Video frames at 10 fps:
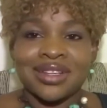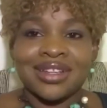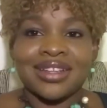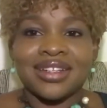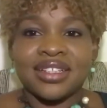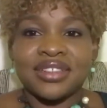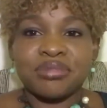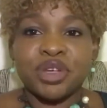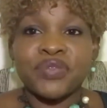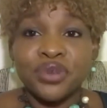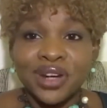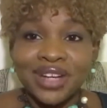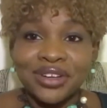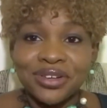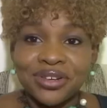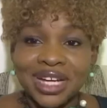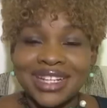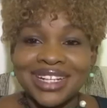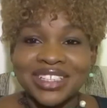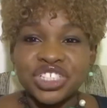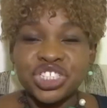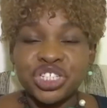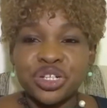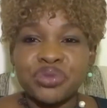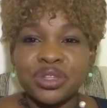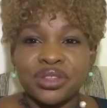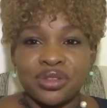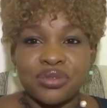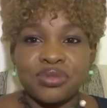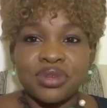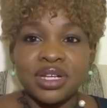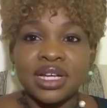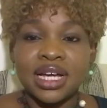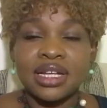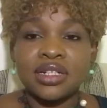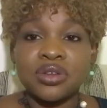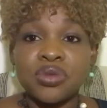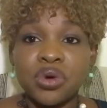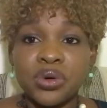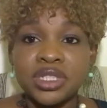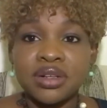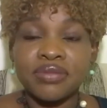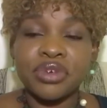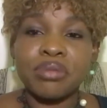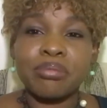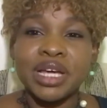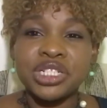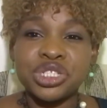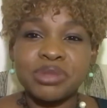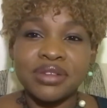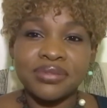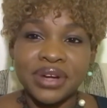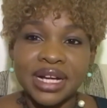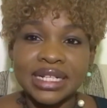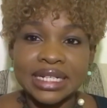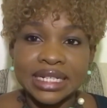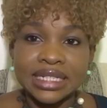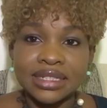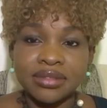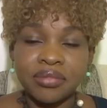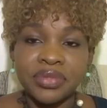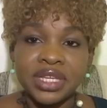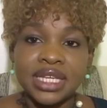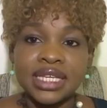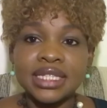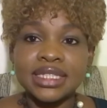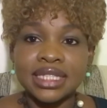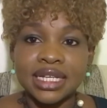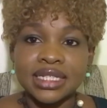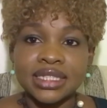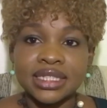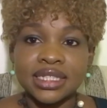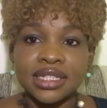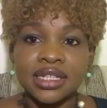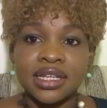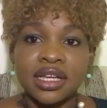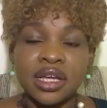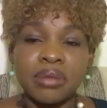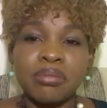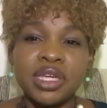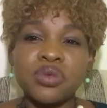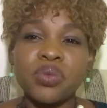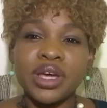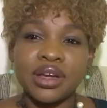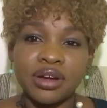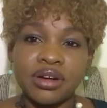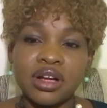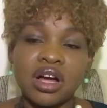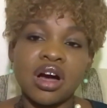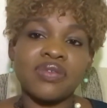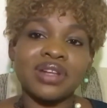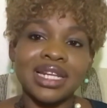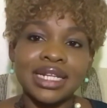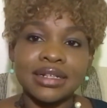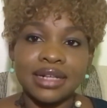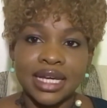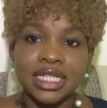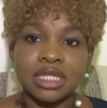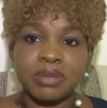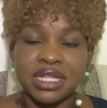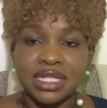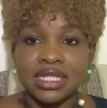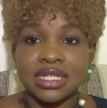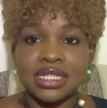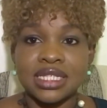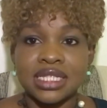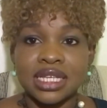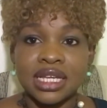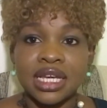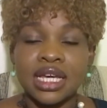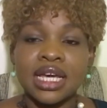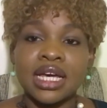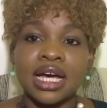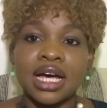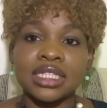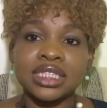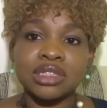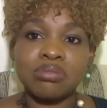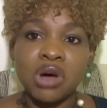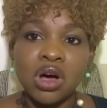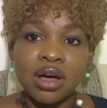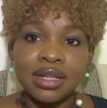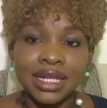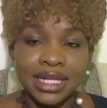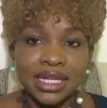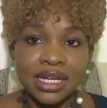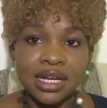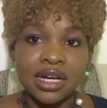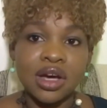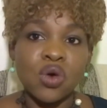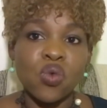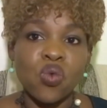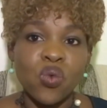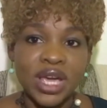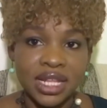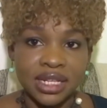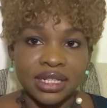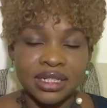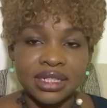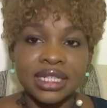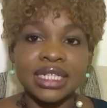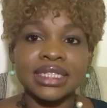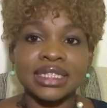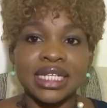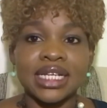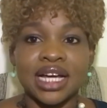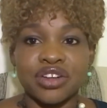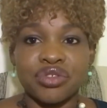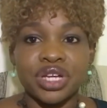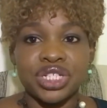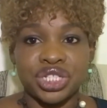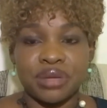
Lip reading: And before I go, I'd like to share with you a little quote from Benjamin Franklin. He says, "Beware of little expenses. A small leak will sink a great ship."